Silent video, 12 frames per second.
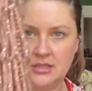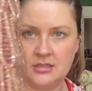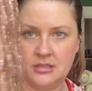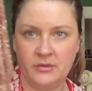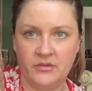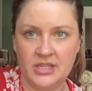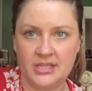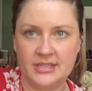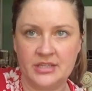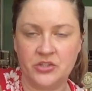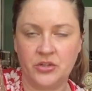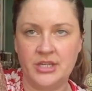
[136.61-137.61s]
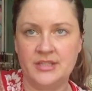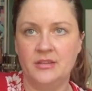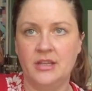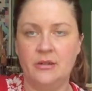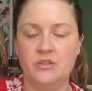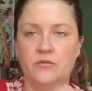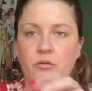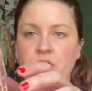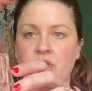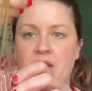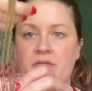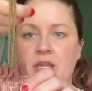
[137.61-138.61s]
some of the accessories that I was
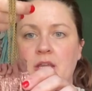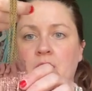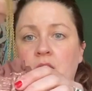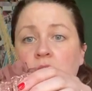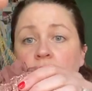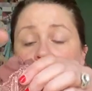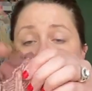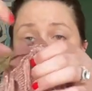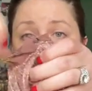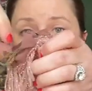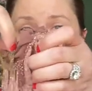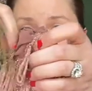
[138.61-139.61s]
photographing for